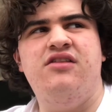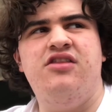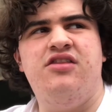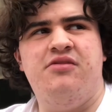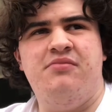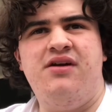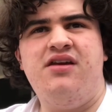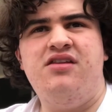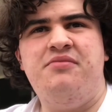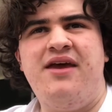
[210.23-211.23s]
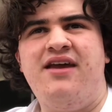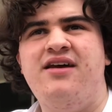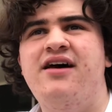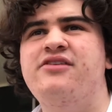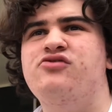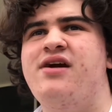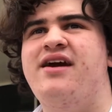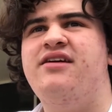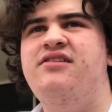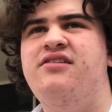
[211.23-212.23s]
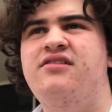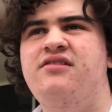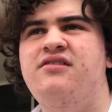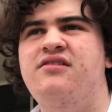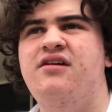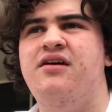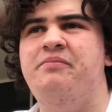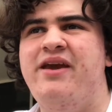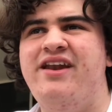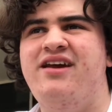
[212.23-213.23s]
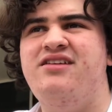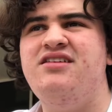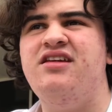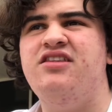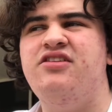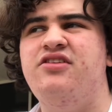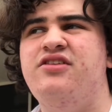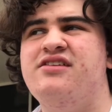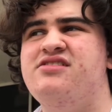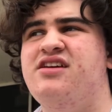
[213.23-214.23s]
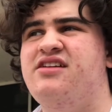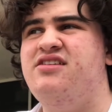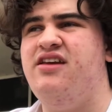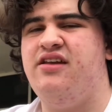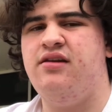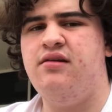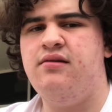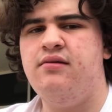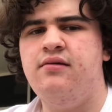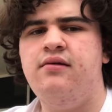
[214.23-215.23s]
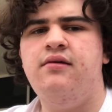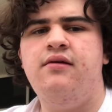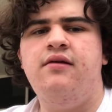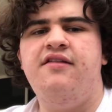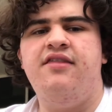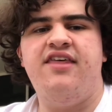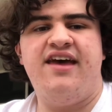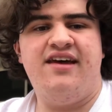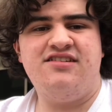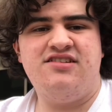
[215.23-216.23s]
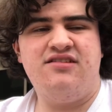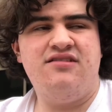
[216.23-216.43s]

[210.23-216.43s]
the Money in the Bank contract on May 19th, 2019 that